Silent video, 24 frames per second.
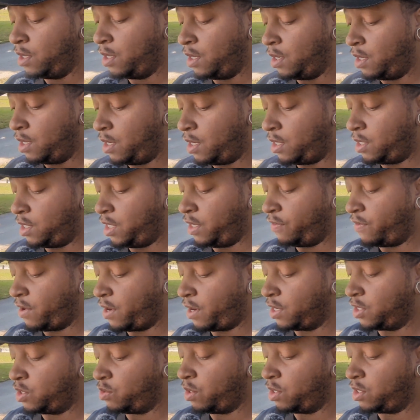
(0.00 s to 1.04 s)
Let's see if I can
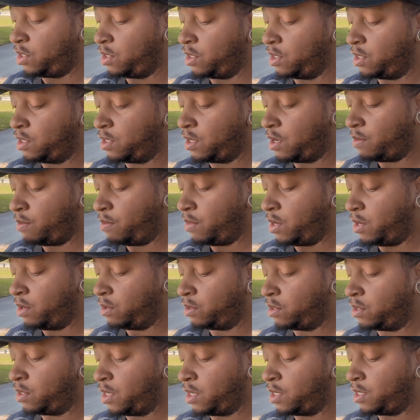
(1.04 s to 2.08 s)
switch into something else
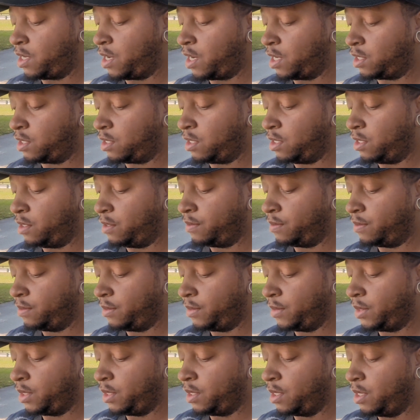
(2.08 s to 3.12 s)
that's actually
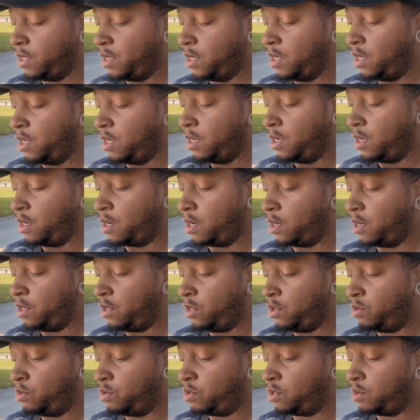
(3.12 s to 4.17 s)
going to
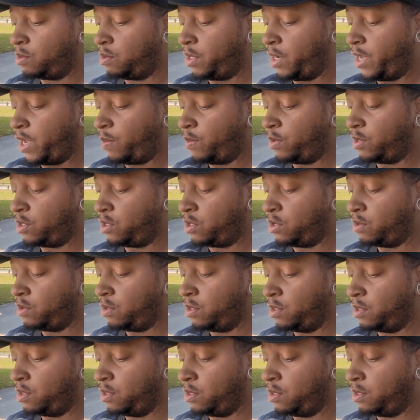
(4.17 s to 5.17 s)
do some damage to it.